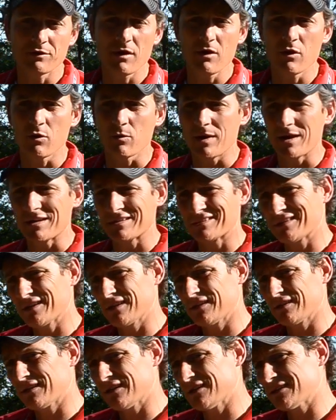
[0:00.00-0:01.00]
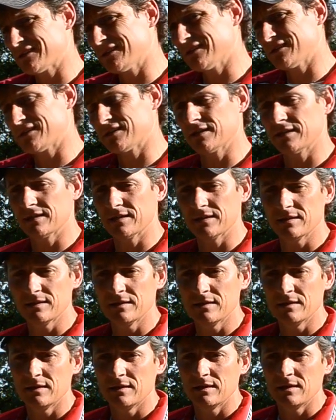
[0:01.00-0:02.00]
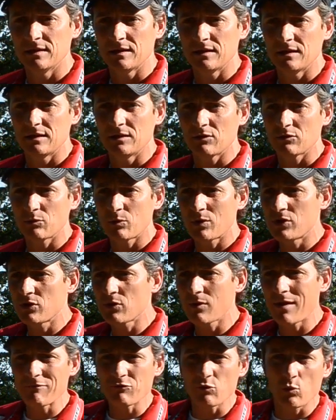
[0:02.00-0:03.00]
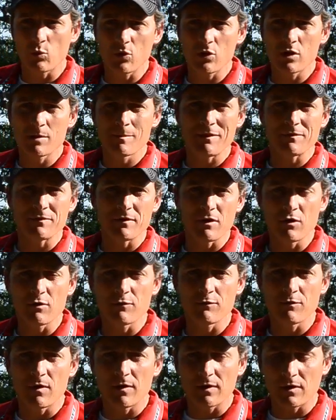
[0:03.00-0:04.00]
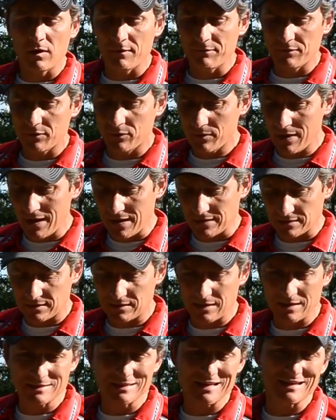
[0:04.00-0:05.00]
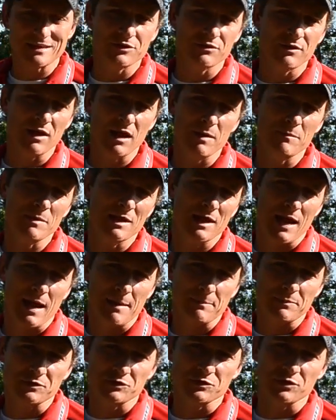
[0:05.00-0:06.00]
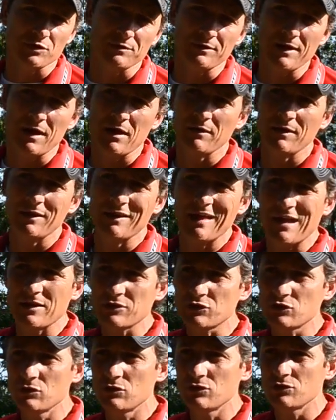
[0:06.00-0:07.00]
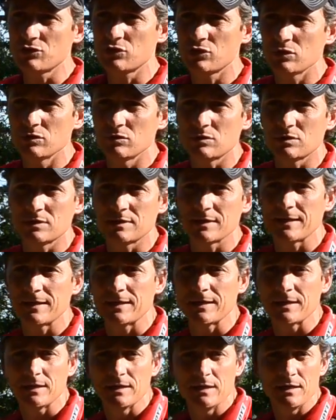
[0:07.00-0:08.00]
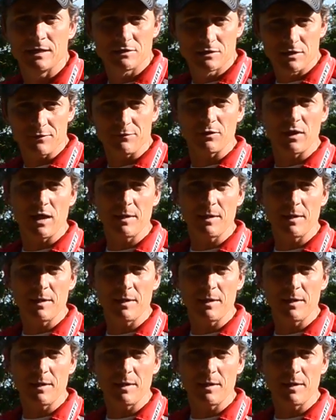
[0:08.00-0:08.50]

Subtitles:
arrow rest that doesn't, where you don't have to worry about the arrow falling off your rest. Things like your aiming aperture. Now, a lot of shooters shoot different